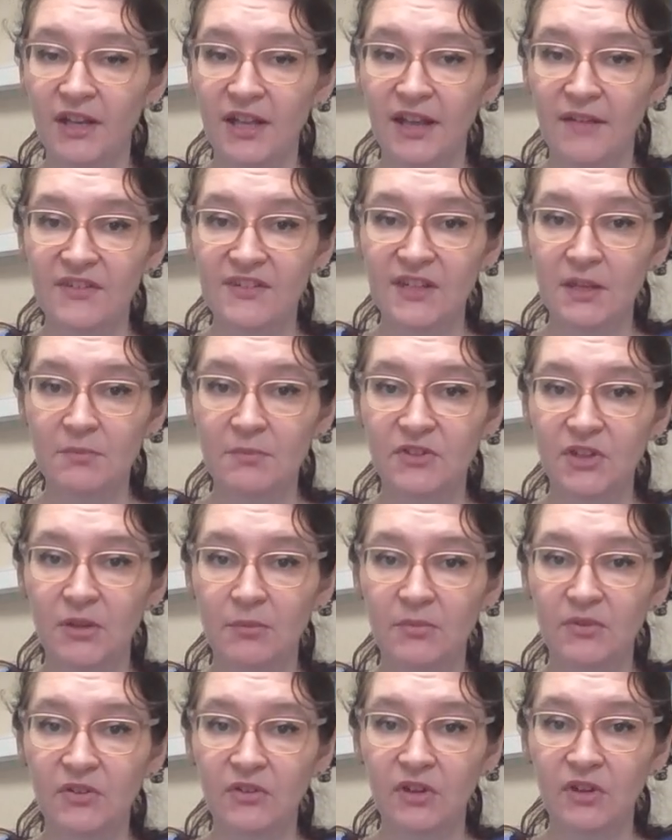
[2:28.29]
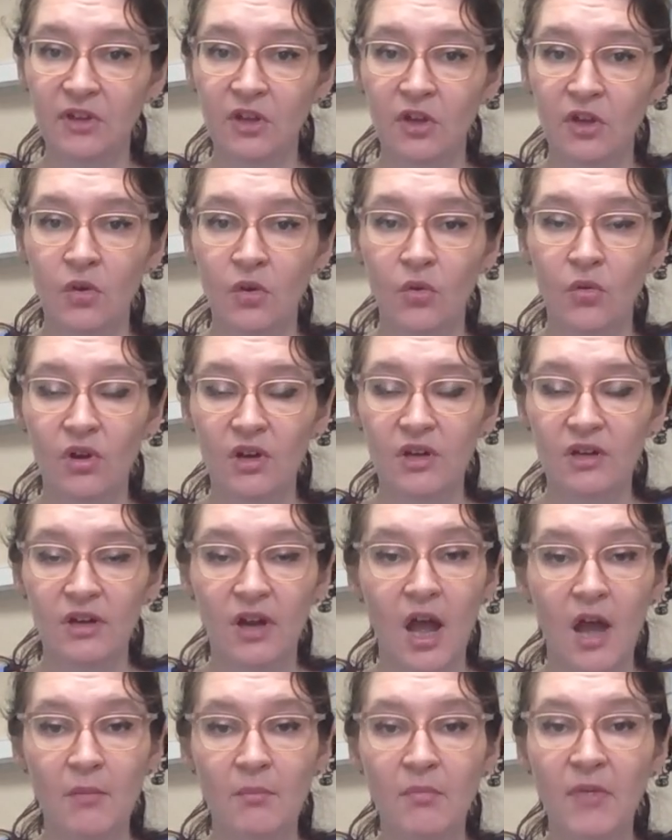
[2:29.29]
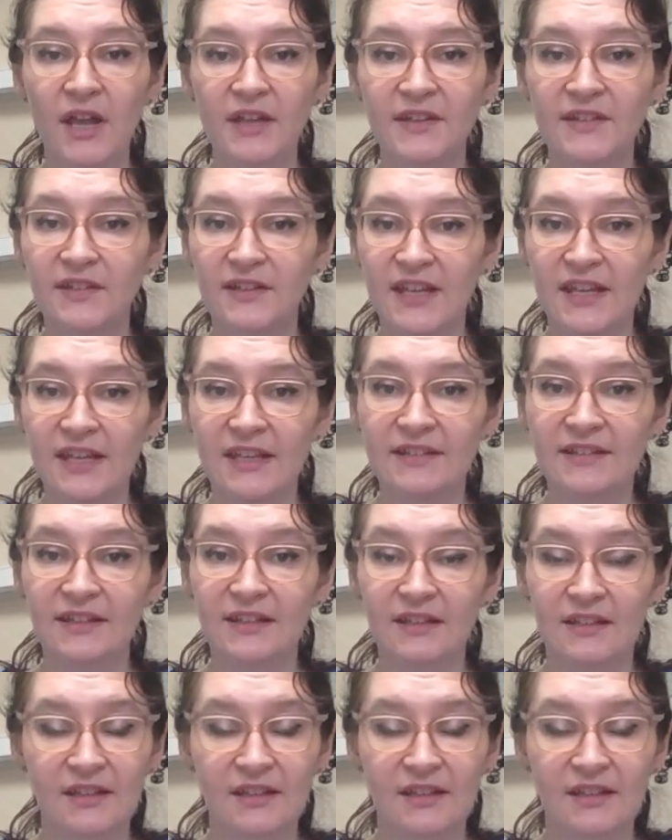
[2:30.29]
have symptoms or might need